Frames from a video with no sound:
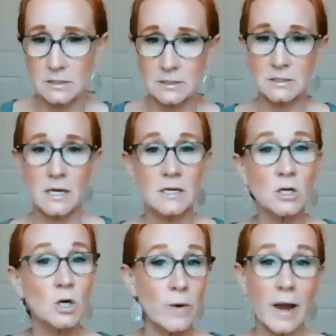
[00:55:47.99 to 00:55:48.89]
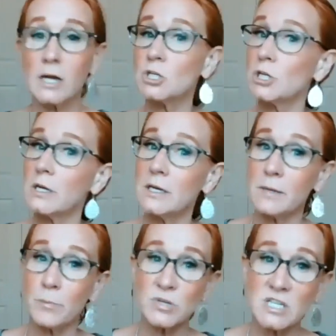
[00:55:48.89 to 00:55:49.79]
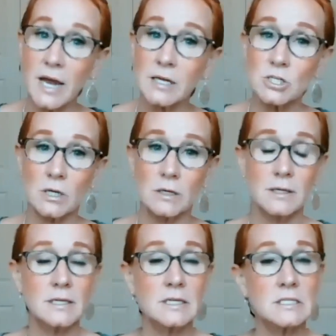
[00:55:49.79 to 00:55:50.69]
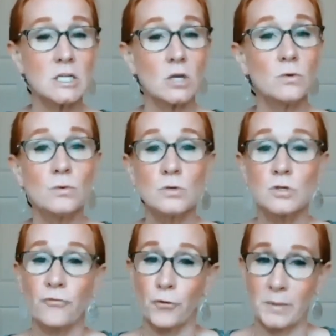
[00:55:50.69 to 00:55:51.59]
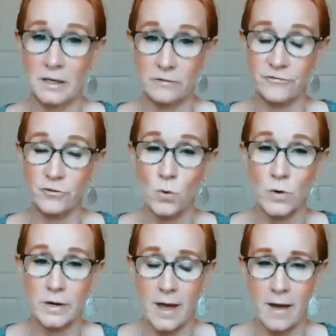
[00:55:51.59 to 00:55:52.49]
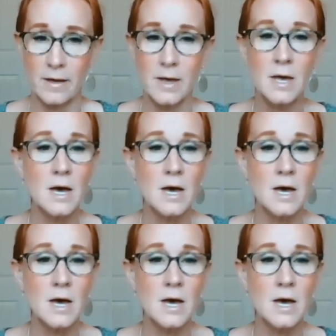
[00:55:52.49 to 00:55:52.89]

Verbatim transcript: sun correction and protection is huge for me in Florida.